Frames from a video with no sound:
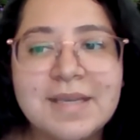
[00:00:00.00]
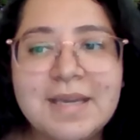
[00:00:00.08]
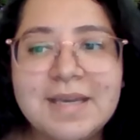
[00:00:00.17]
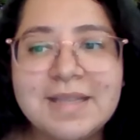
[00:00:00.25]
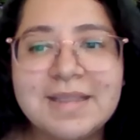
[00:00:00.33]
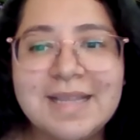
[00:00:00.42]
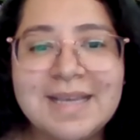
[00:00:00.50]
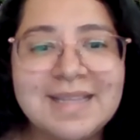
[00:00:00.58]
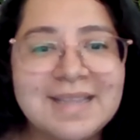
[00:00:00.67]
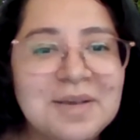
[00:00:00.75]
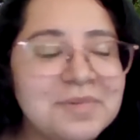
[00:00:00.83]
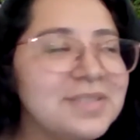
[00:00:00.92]
Yeah,
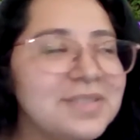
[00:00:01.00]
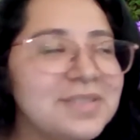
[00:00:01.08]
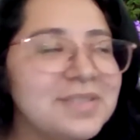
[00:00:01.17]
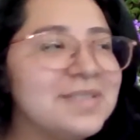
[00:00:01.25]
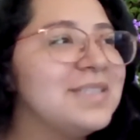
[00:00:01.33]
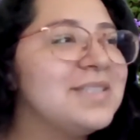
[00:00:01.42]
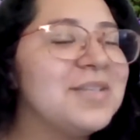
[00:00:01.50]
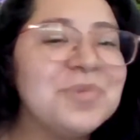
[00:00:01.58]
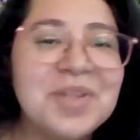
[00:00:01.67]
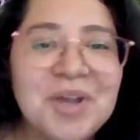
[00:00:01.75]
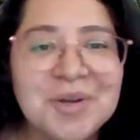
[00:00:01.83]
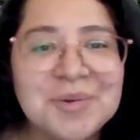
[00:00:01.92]
and that's a really
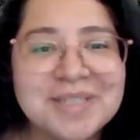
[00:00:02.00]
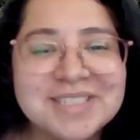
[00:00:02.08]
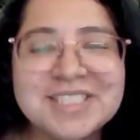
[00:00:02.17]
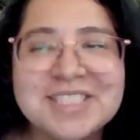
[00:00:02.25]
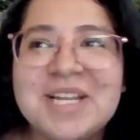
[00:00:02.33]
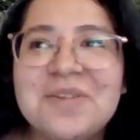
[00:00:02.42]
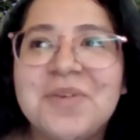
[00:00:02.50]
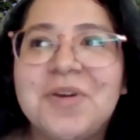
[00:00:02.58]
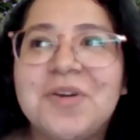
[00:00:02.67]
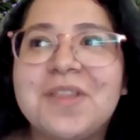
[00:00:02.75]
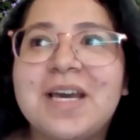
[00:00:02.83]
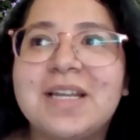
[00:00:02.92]
hard question. I feel
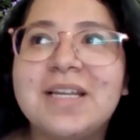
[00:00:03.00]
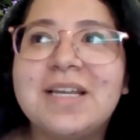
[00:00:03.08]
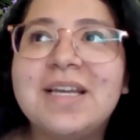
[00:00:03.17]
that